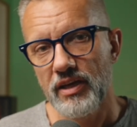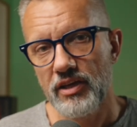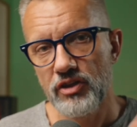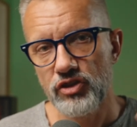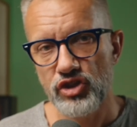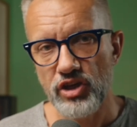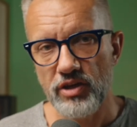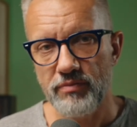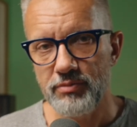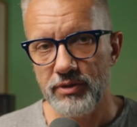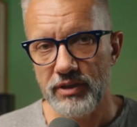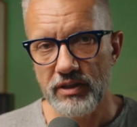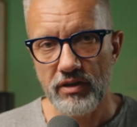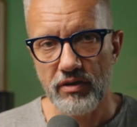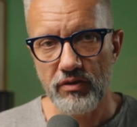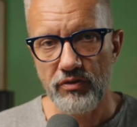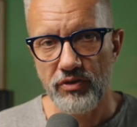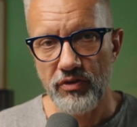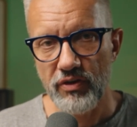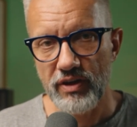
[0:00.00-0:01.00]
Jumping
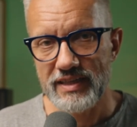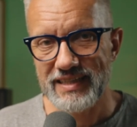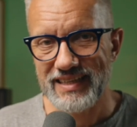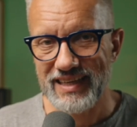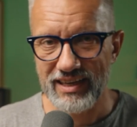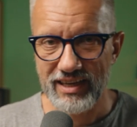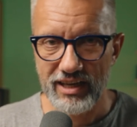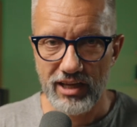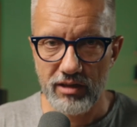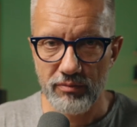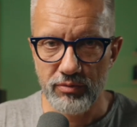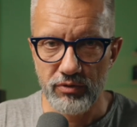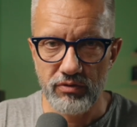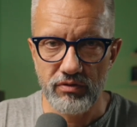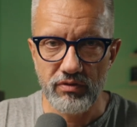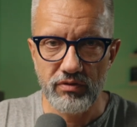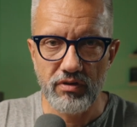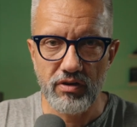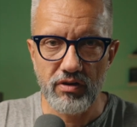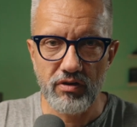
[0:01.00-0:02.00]
on trends can help you
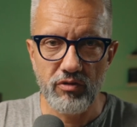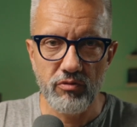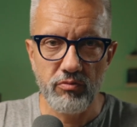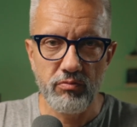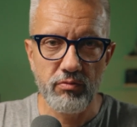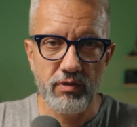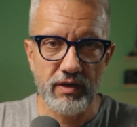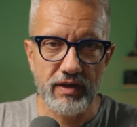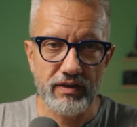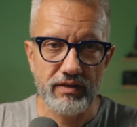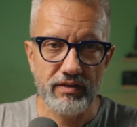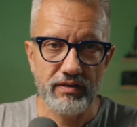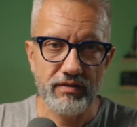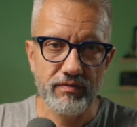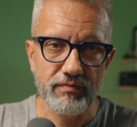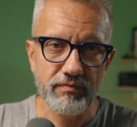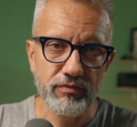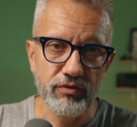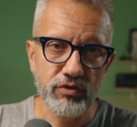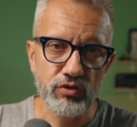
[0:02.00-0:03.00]
to grow,
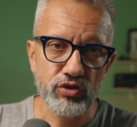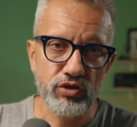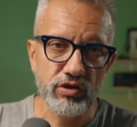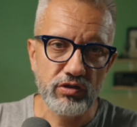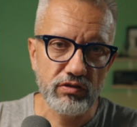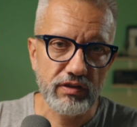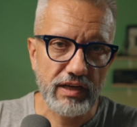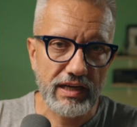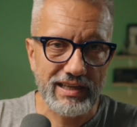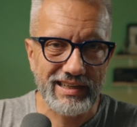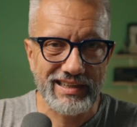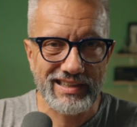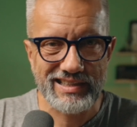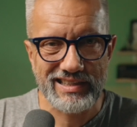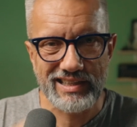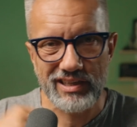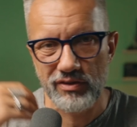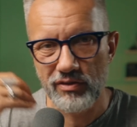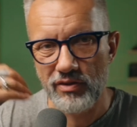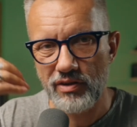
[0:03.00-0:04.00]
but you should
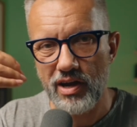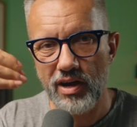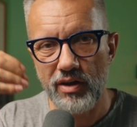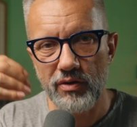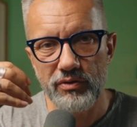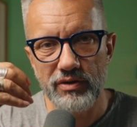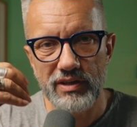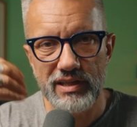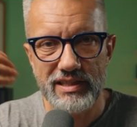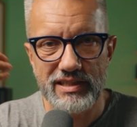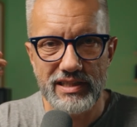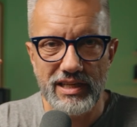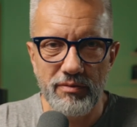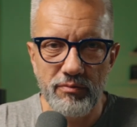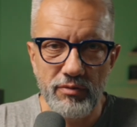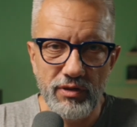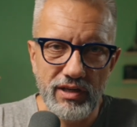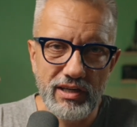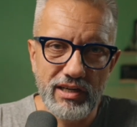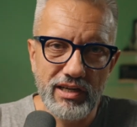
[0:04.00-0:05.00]
understand your audience and
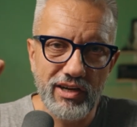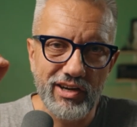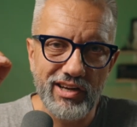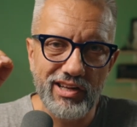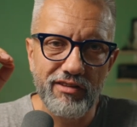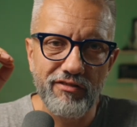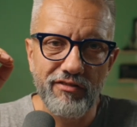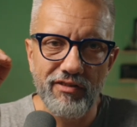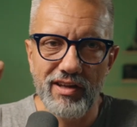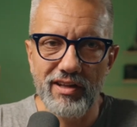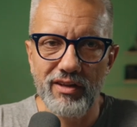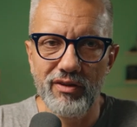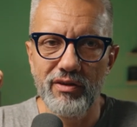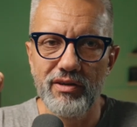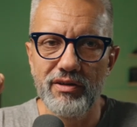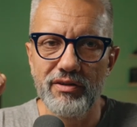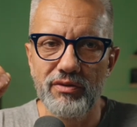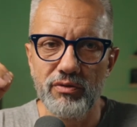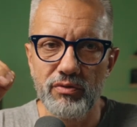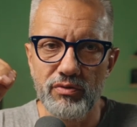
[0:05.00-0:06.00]
bring real
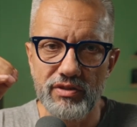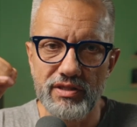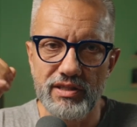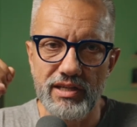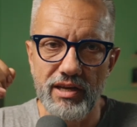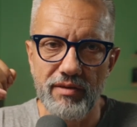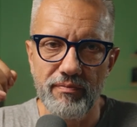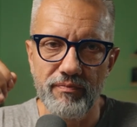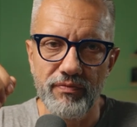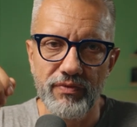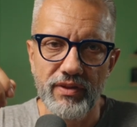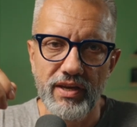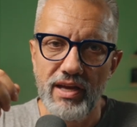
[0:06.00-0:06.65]
value to them.